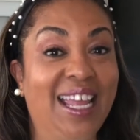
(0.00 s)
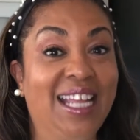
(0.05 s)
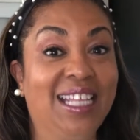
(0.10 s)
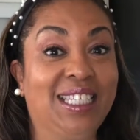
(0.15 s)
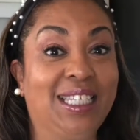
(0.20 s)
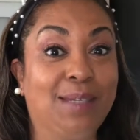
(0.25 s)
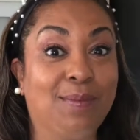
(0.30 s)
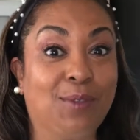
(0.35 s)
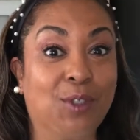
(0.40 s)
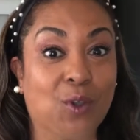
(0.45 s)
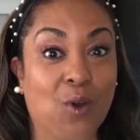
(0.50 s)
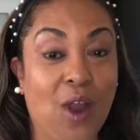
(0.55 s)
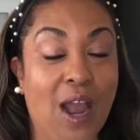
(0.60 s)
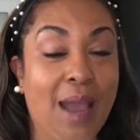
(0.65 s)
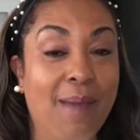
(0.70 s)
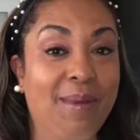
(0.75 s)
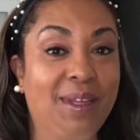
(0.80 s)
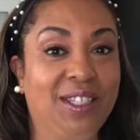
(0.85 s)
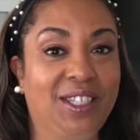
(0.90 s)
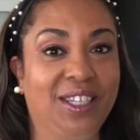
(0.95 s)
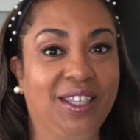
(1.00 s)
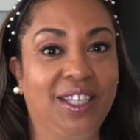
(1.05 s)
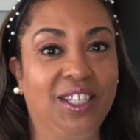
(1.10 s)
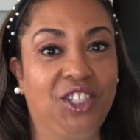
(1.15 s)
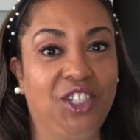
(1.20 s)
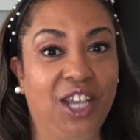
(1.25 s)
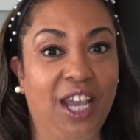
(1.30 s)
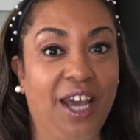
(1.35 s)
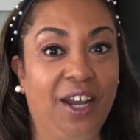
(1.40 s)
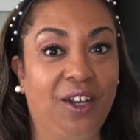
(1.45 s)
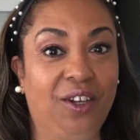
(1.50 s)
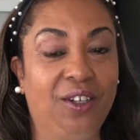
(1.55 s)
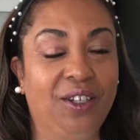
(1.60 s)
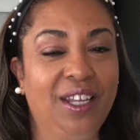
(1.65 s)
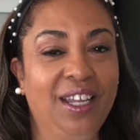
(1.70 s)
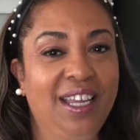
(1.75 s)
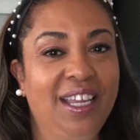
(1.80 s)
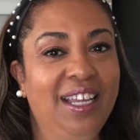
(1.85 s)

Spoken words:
and subscribing to the channel.